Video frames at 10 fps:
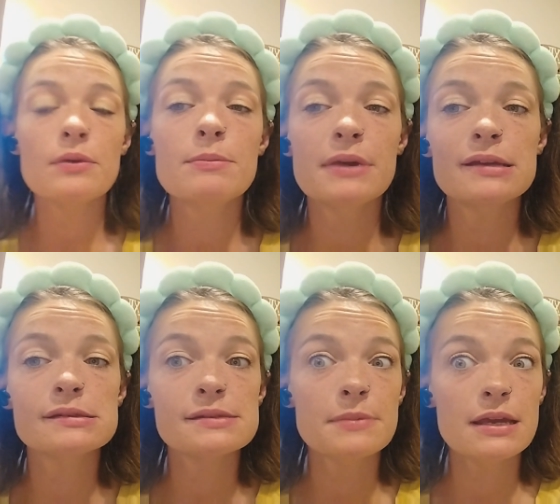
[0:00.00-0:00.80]
it
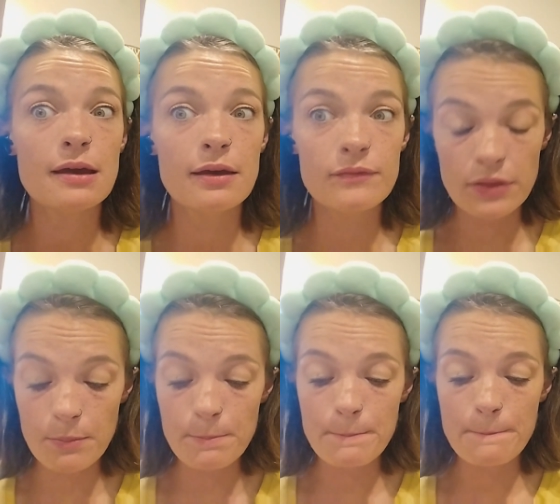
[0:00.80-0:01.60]
reminds me of
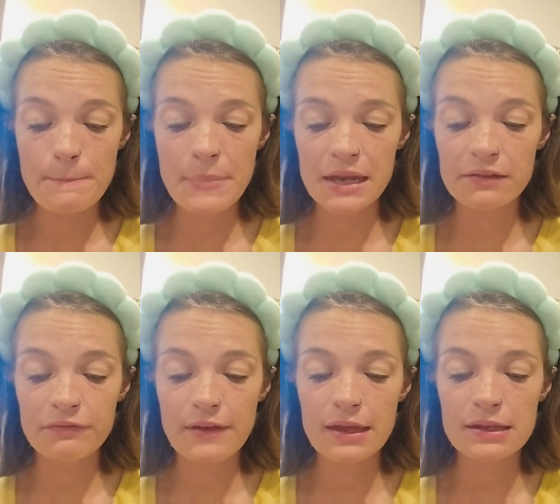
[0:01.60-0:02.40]
the
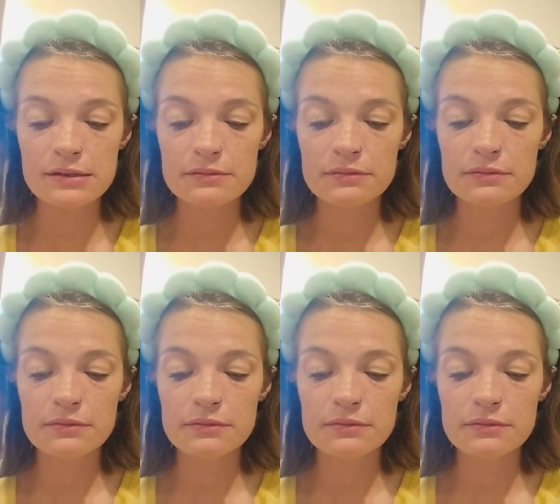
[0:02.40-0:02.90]
Benefit